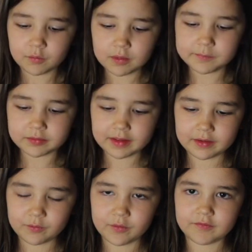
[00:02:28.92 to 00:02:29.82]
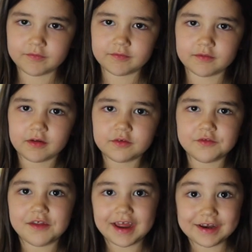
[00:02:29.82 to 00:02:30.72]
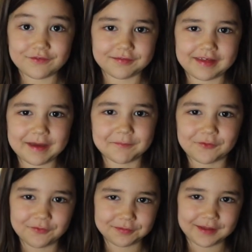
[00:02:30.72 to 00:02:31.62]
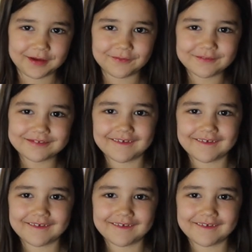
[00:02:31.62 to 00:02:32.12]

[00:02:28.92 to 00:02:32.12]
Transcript: We're playing with dangerous chemicals now.